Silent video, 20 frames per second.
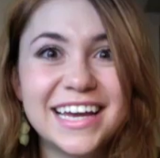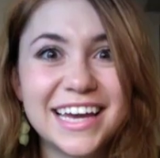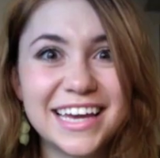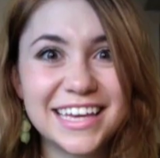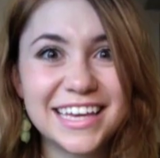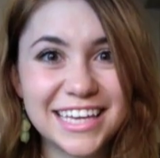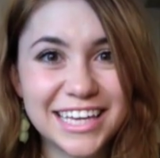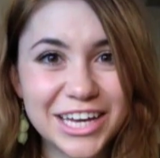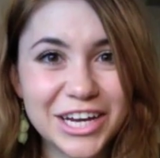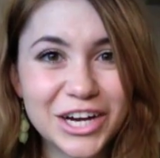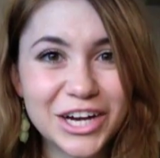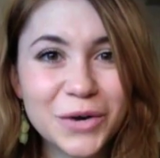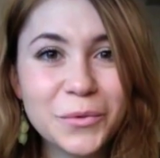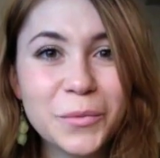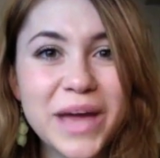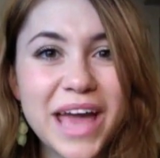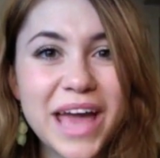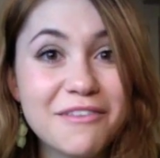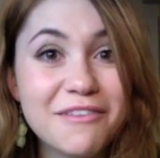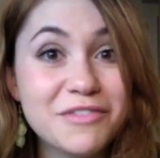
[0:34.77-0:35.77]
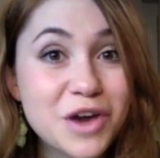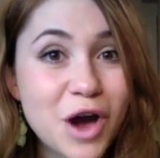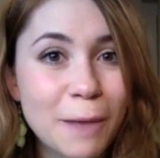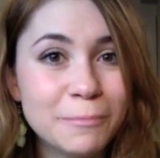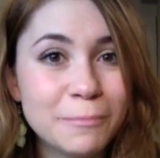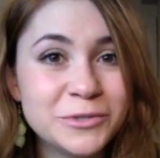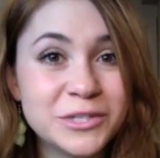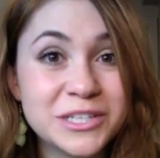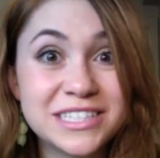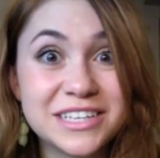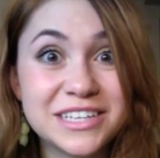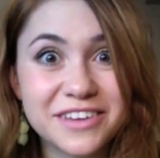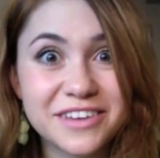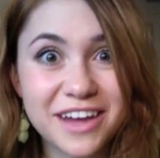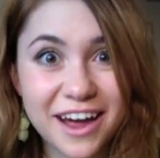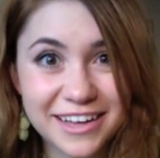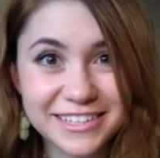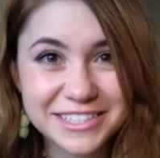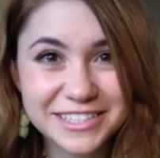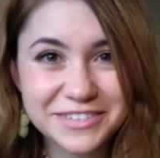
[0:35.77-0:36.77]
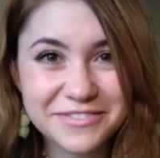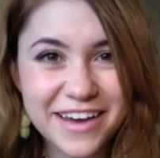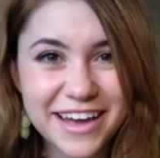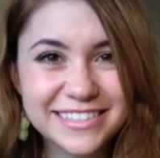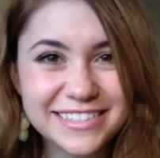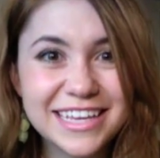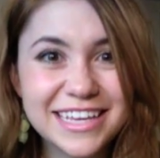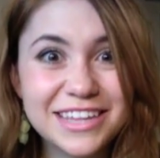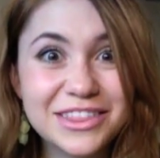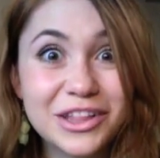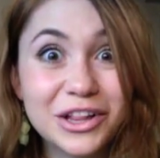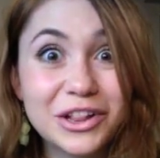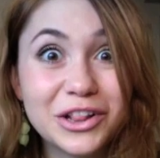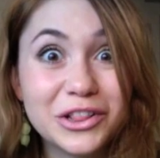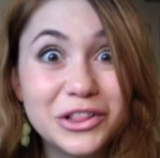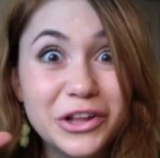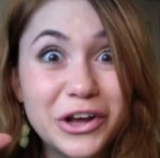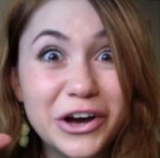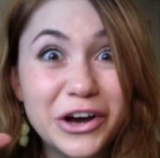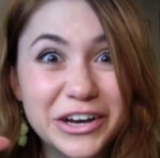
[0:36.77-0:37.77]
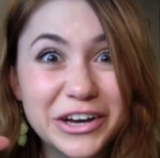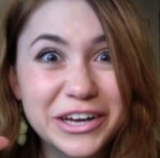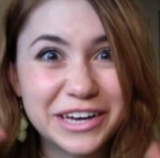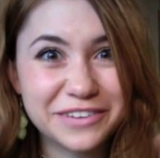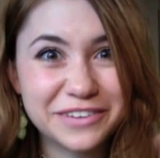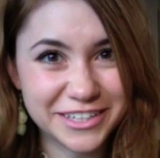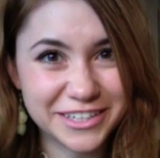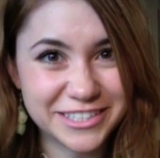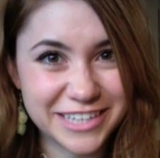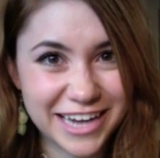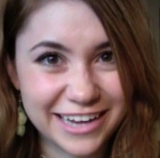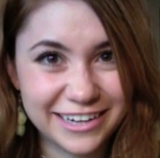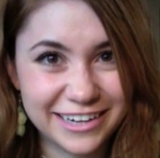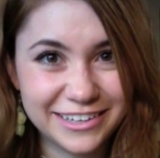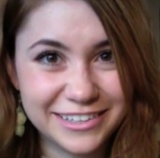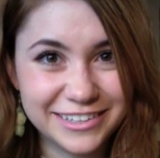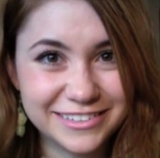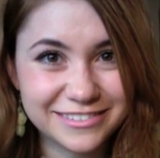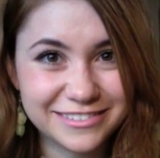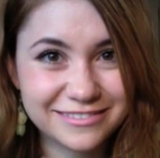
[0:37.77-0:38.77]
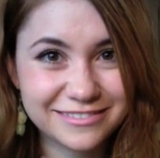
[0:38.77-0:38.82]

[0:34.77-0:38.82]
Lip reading: Here we have the options of customizing the look of our channel.